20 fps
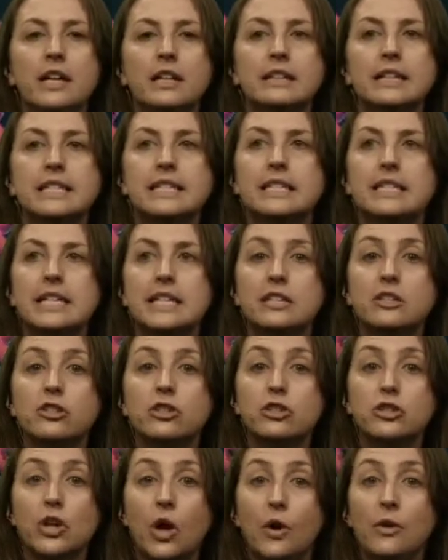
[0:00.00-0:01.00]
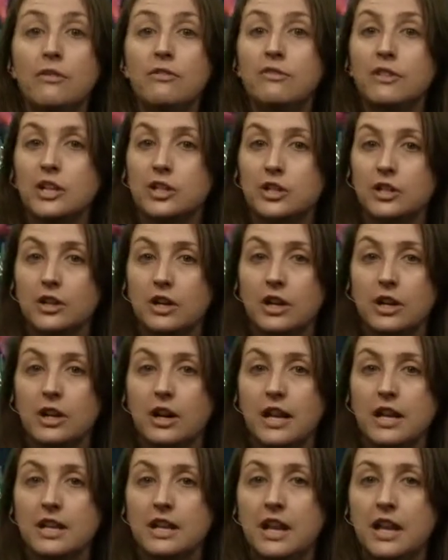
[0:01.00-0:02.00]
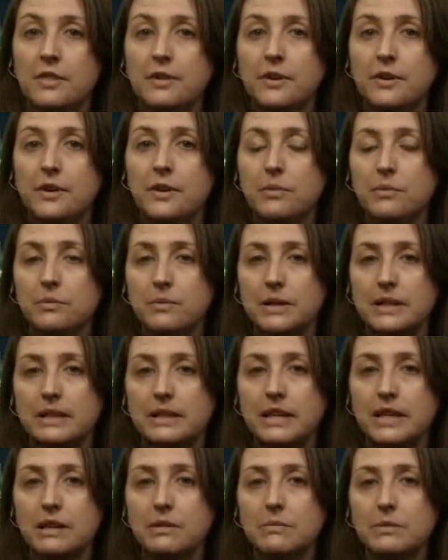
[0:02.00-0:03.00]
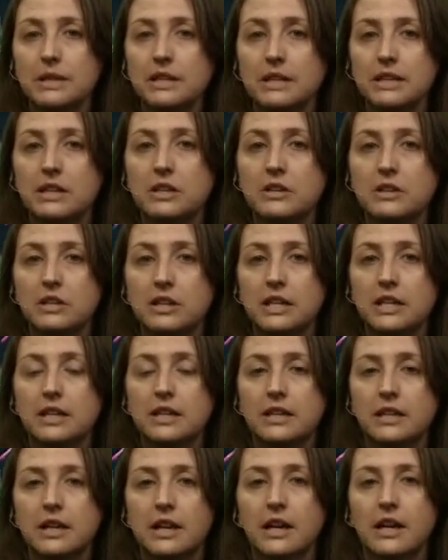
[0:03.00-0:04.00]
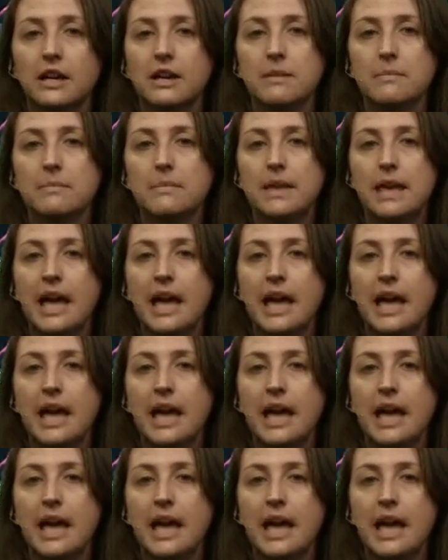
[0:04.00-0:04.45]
let's see stonefish are another really really good um,